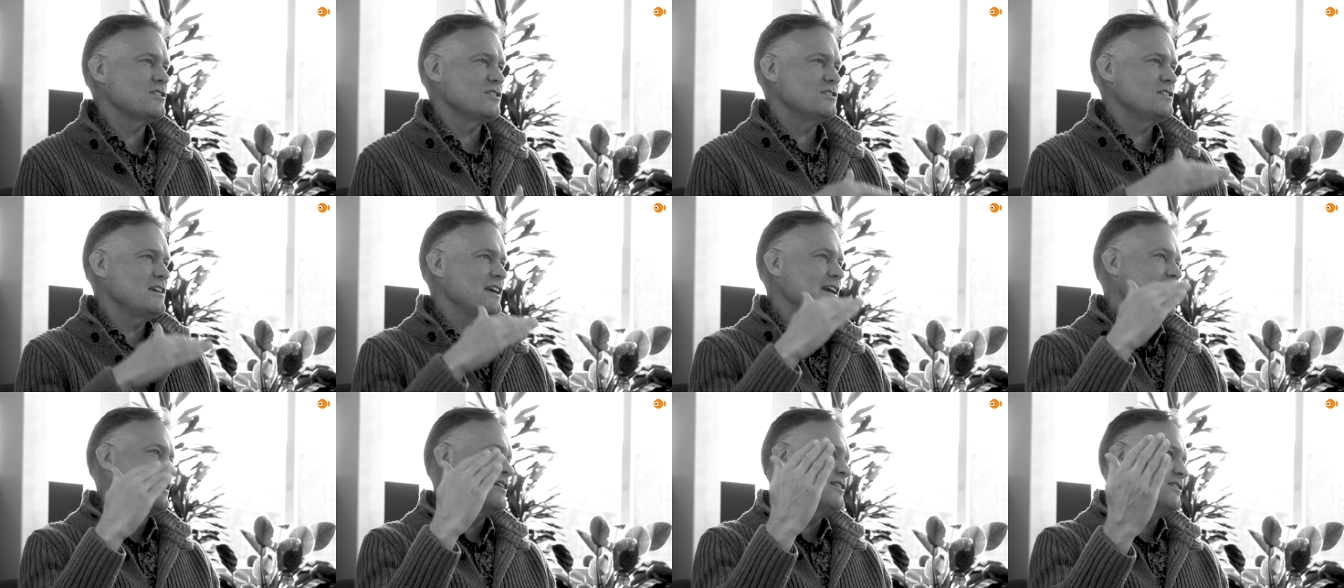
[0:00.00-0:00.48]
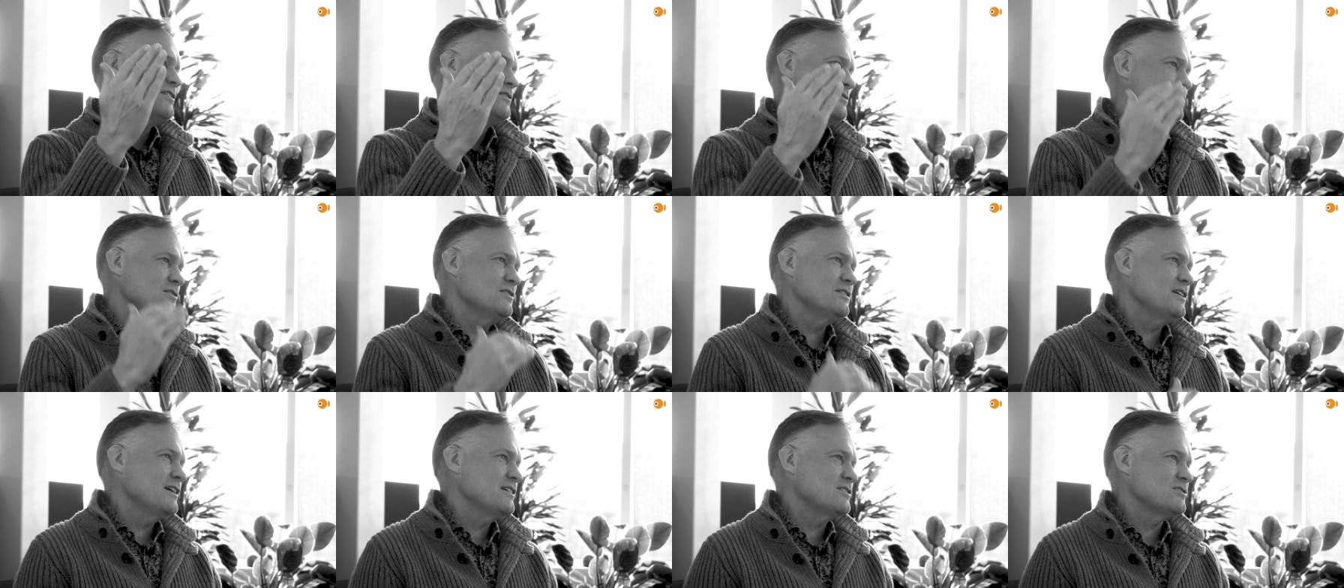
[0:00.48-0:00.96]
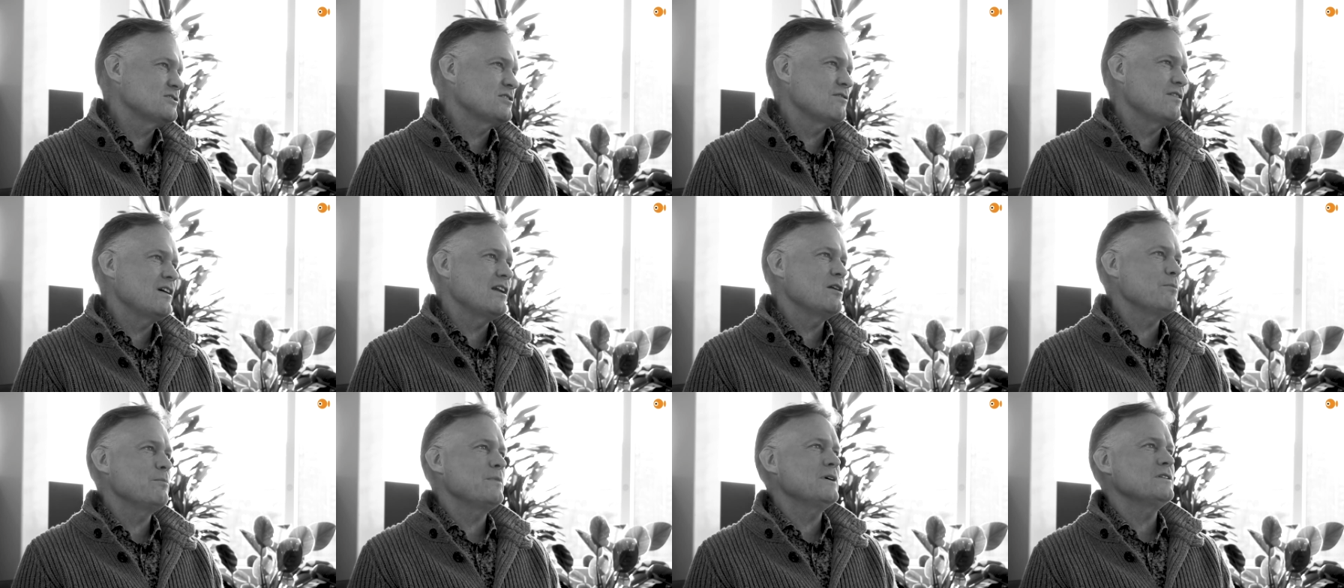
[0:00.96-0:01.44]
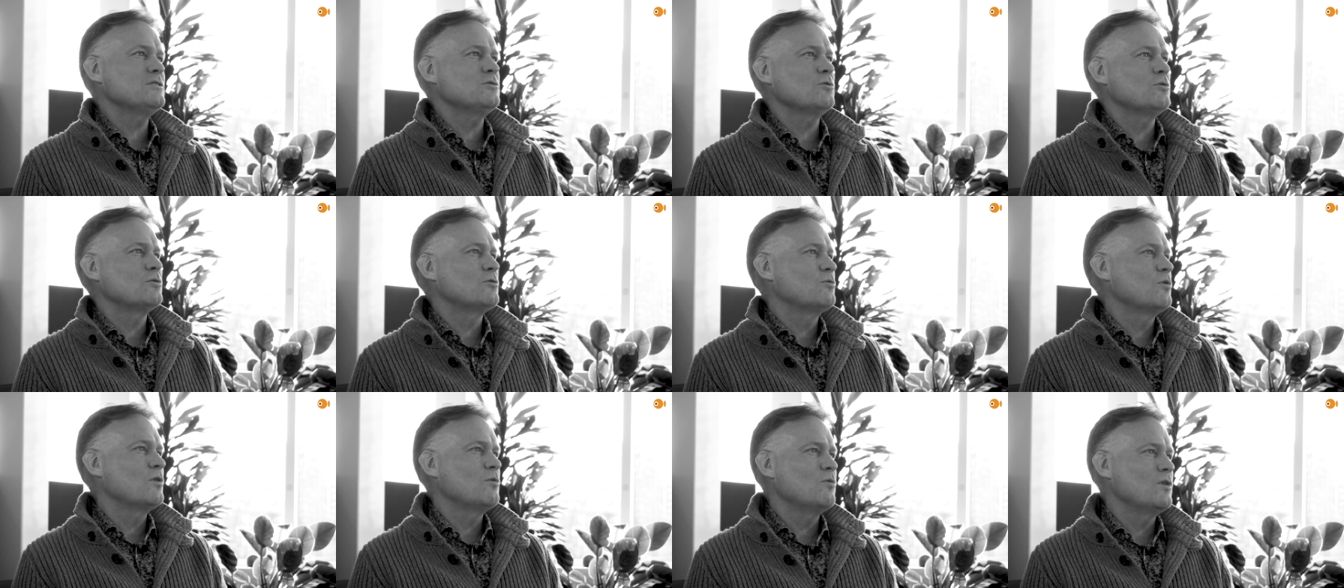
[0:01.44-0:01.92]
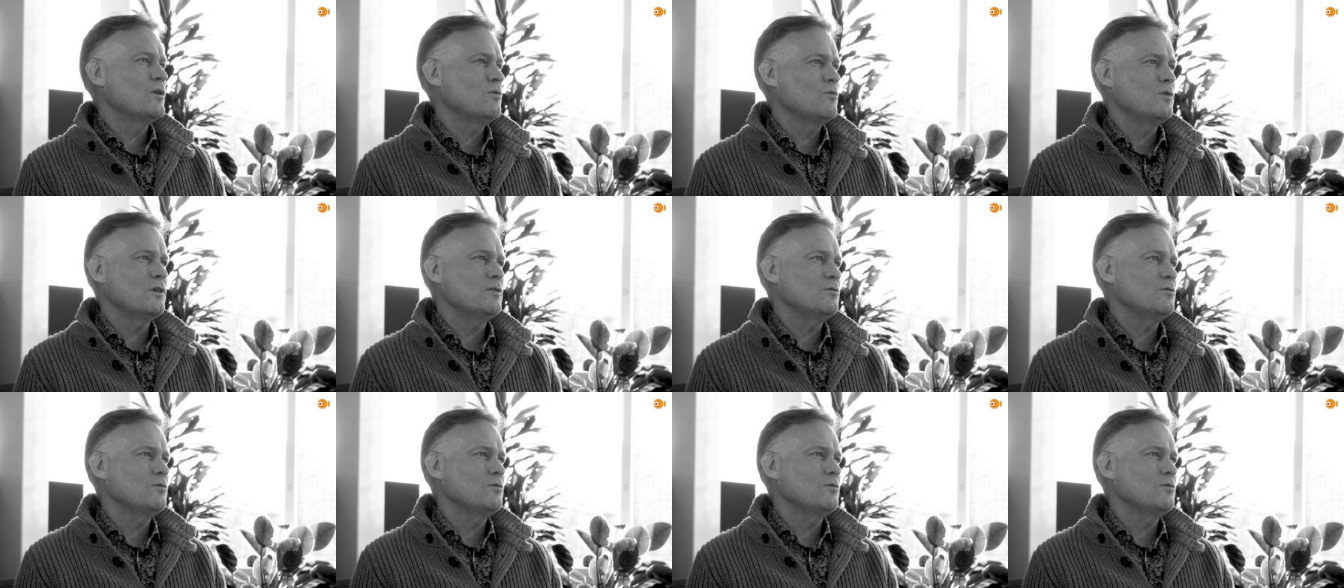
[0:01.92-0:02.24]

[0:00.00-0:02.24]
it the uh, year years development or what? what yeah,